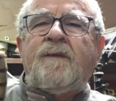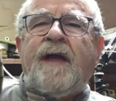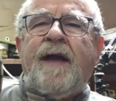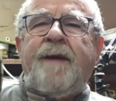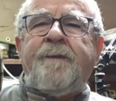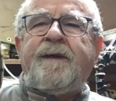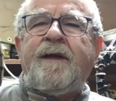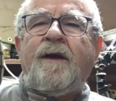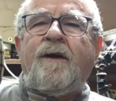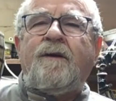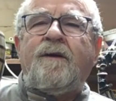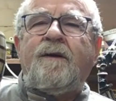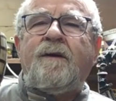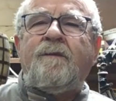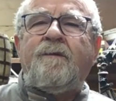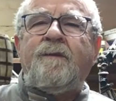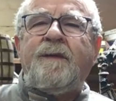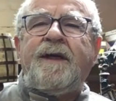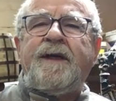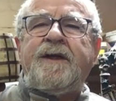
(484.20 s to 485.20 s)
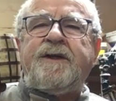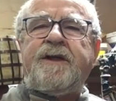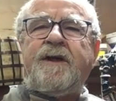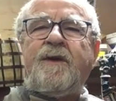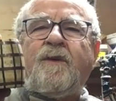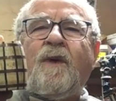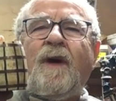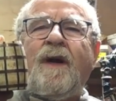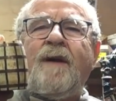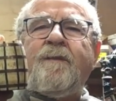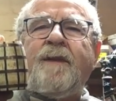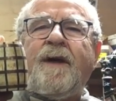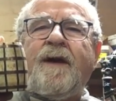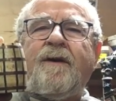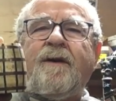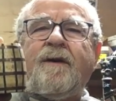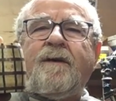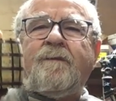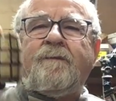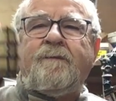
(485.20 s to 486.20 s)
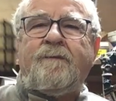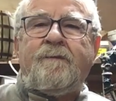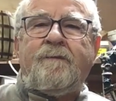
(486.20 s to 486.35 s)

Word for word: Cape Town, miniature wine barrel.